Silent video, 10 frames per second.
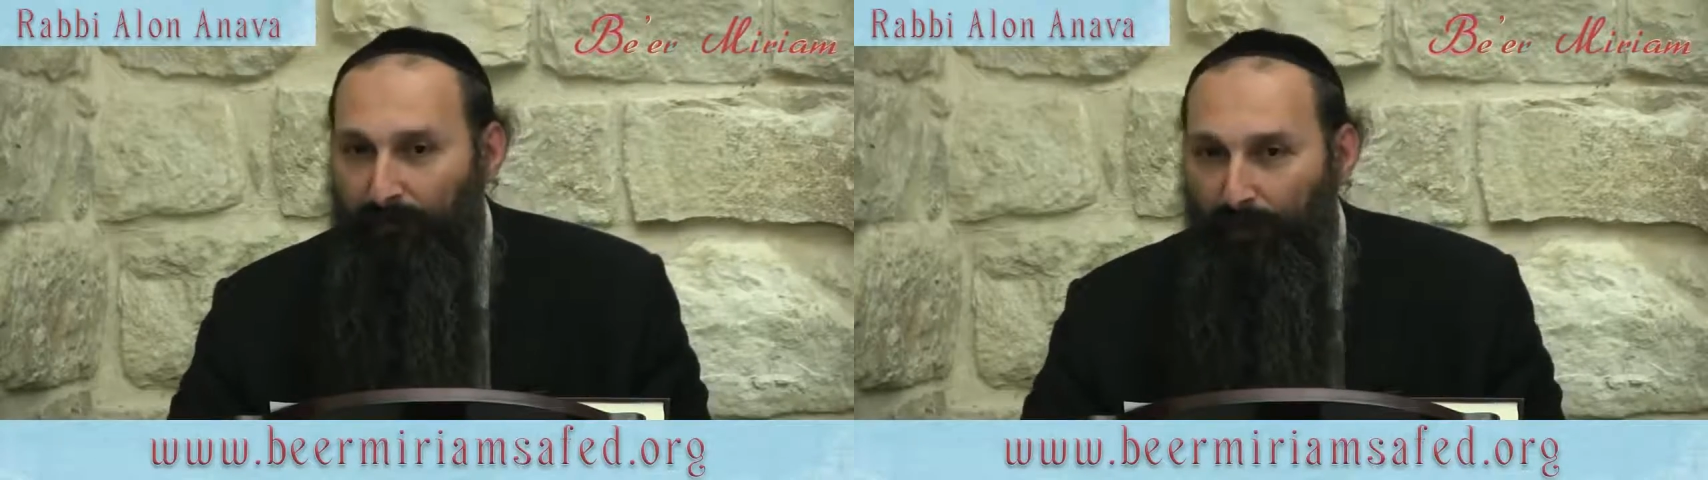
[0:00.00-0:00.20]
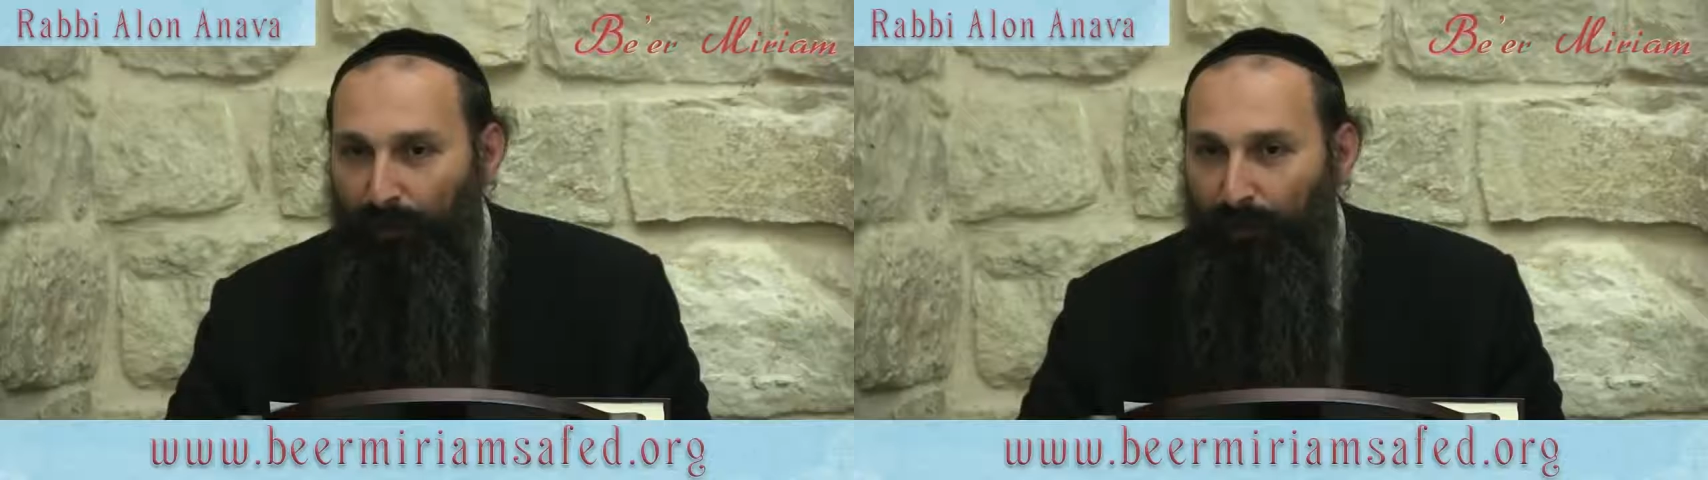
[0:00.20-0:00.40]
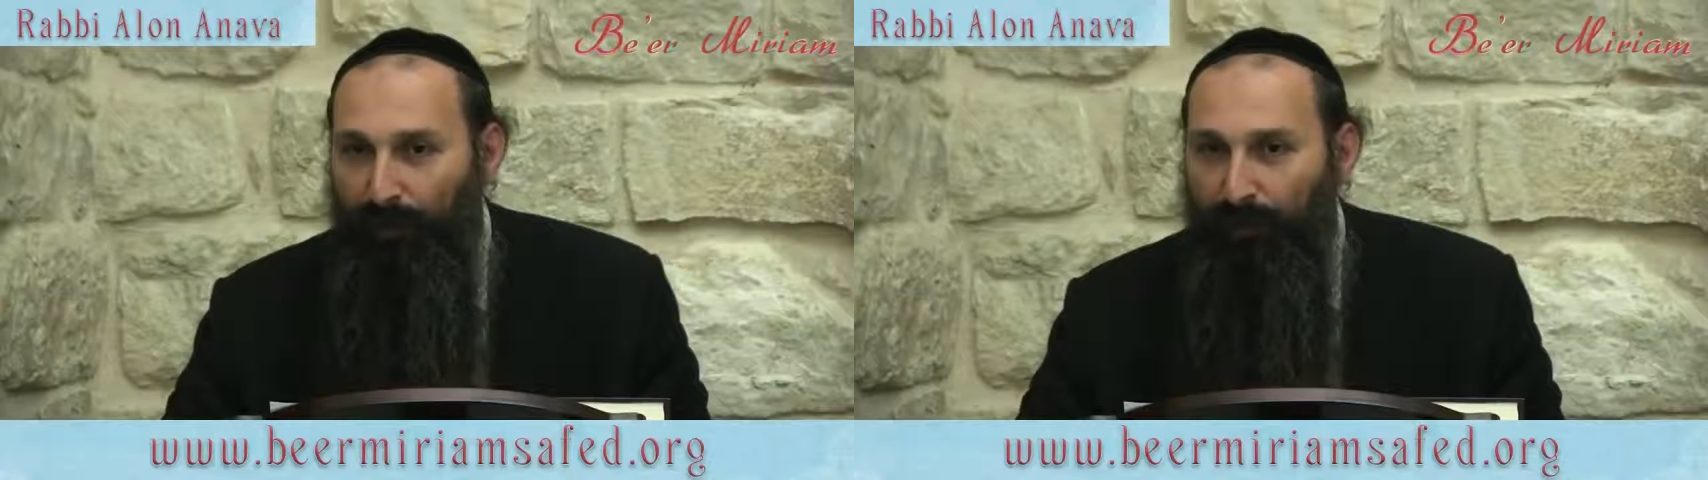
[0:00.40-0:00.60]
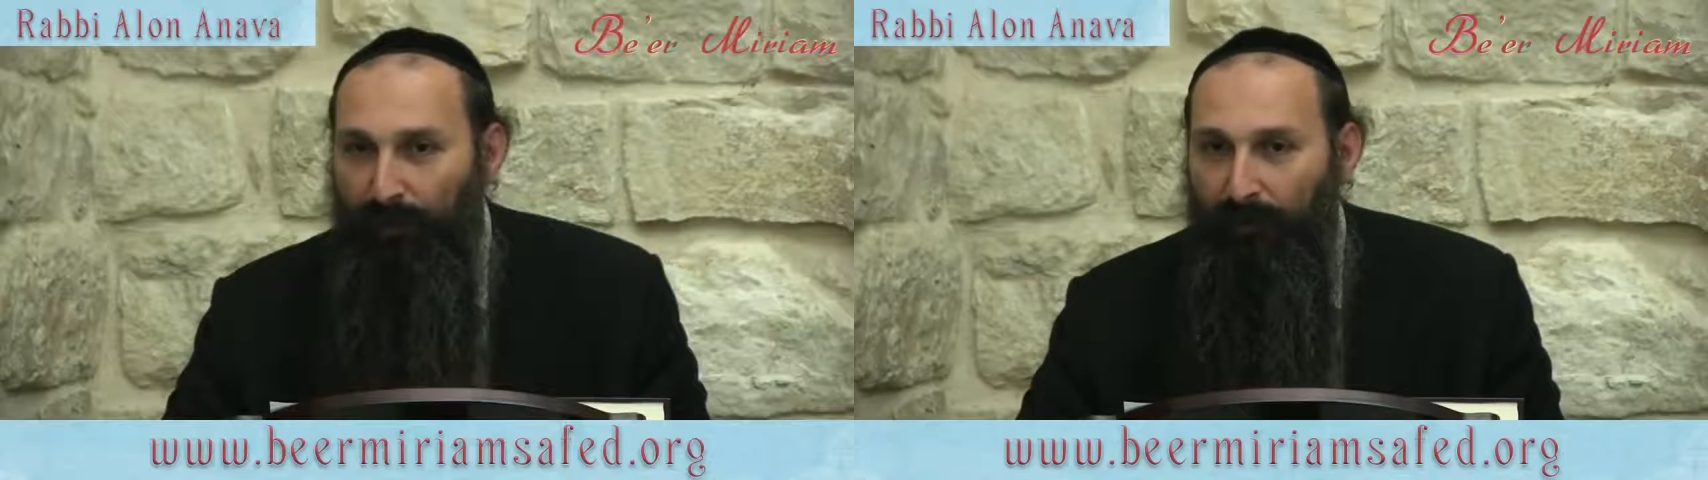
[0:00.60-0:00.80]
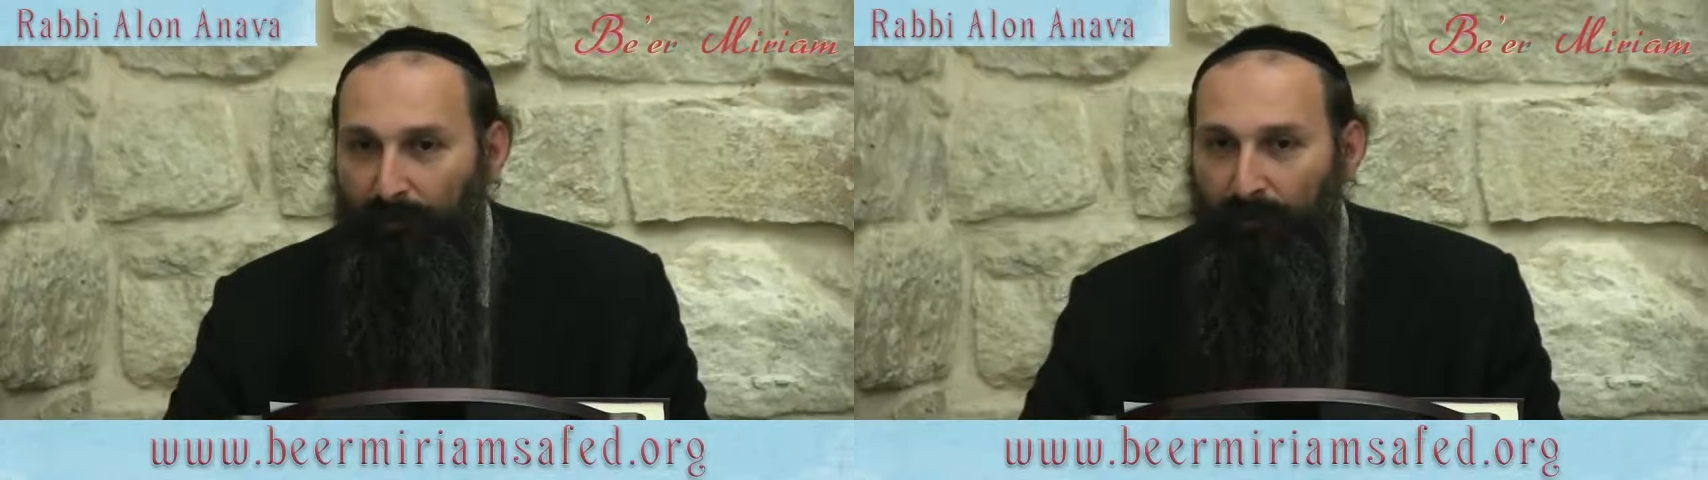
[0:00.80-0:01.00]
more
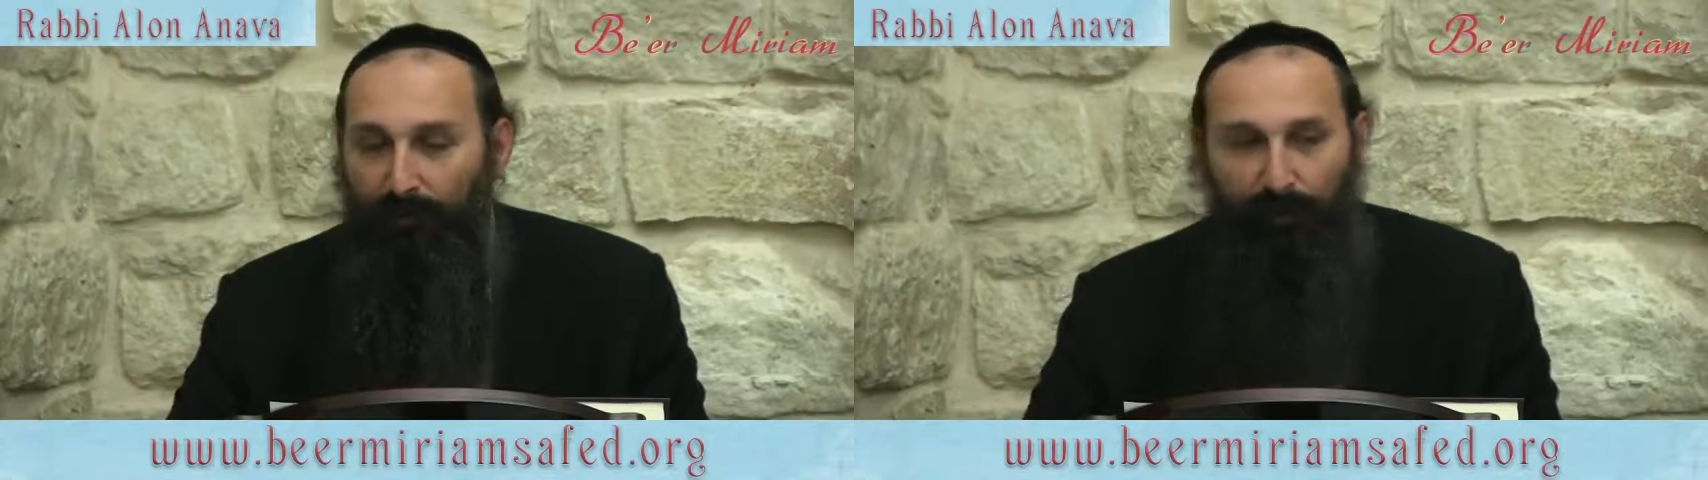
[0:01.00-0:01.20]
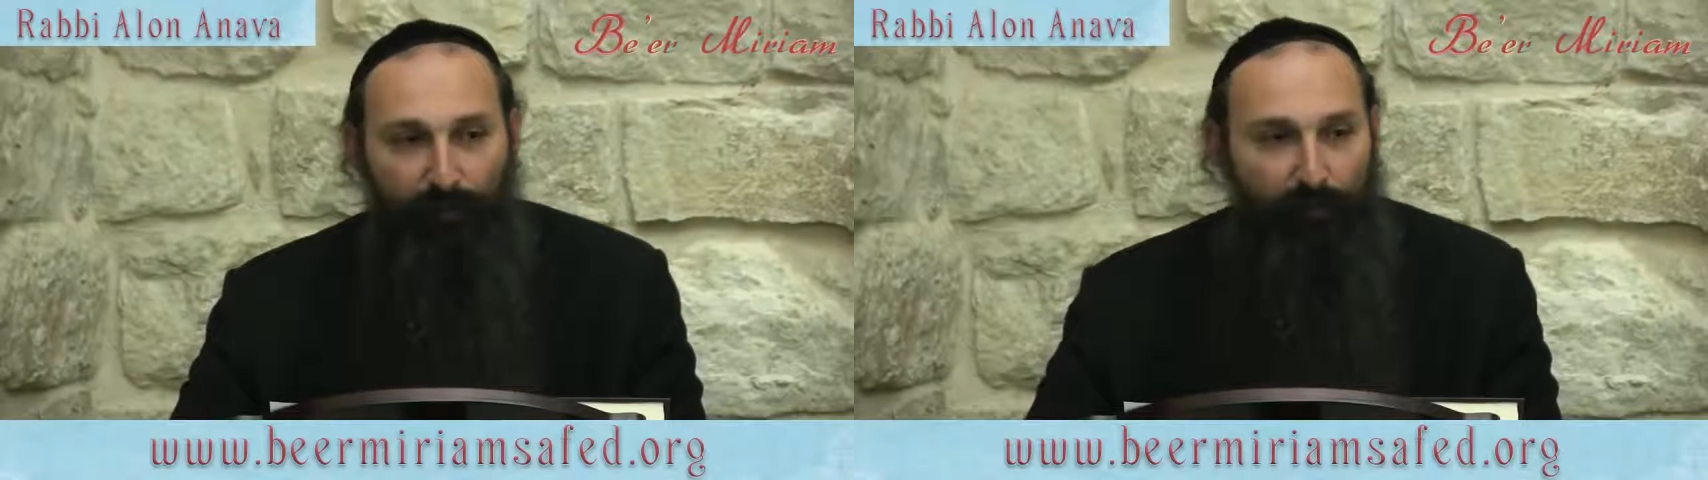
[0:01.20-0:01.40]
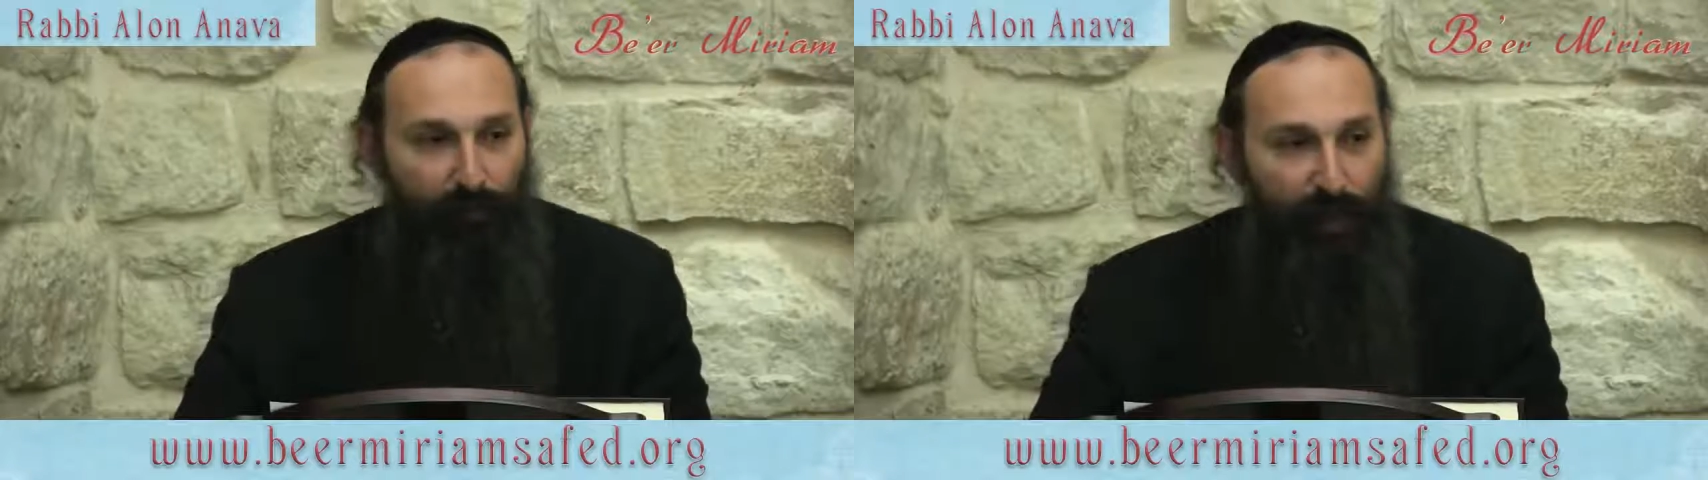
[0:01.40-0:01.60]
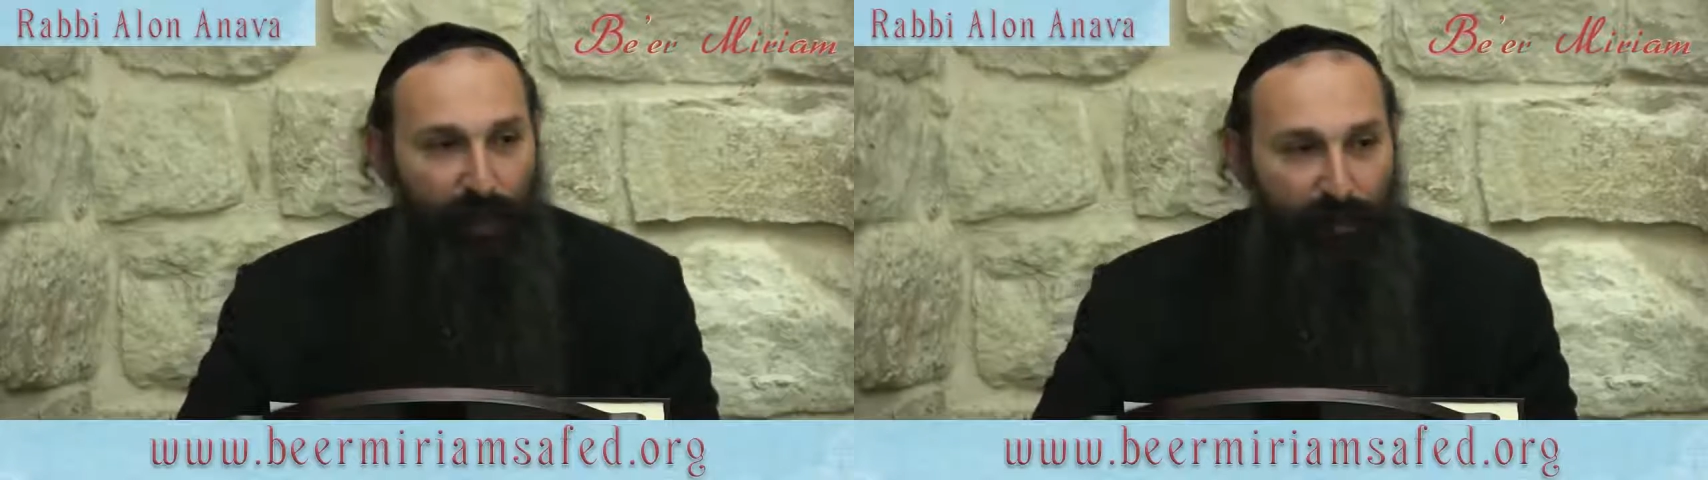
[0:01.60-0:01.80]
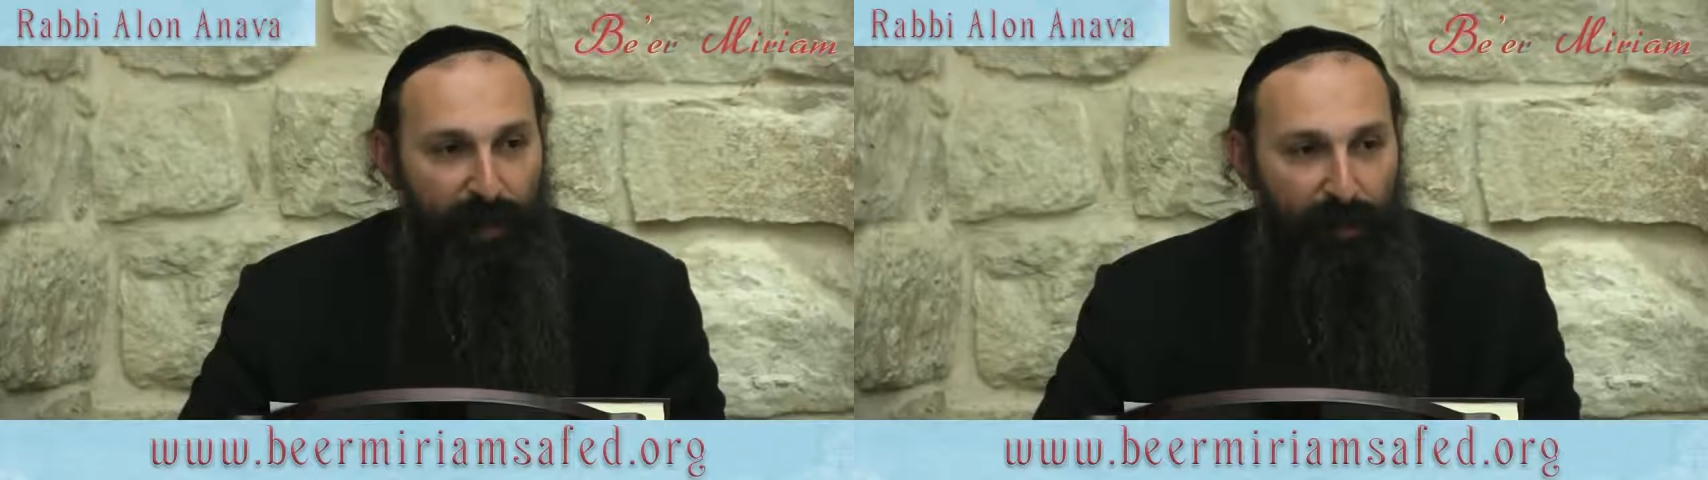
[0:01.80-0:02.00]
than what we
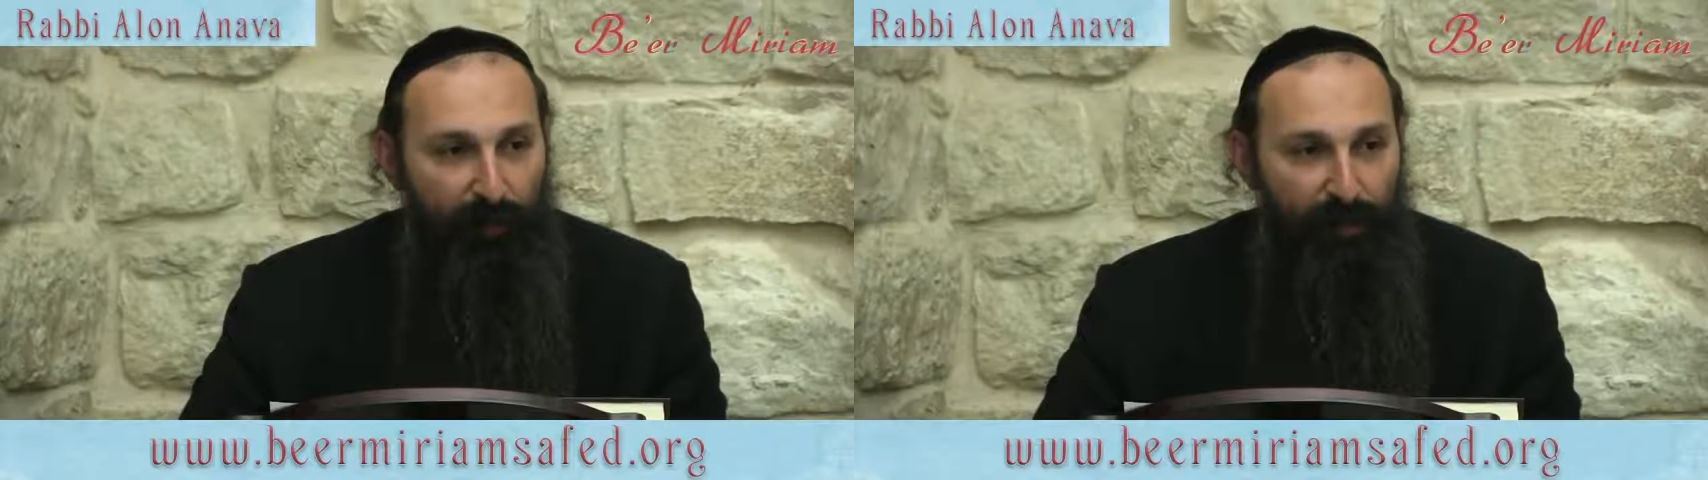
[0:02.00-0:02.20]
are now.